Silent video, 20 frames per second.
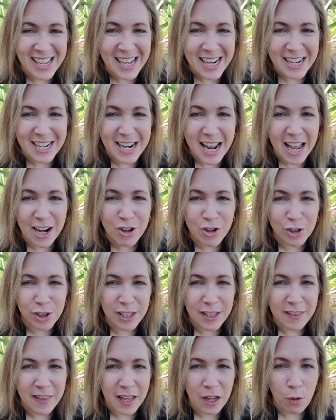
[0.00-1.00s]

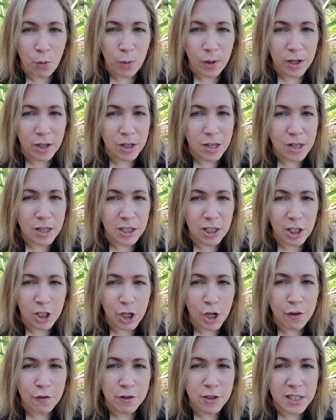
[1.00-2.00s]
Naturally, they will look
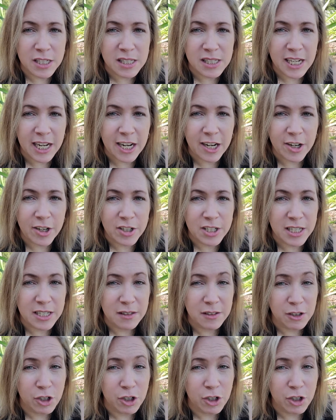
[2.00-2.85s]
over the stairs and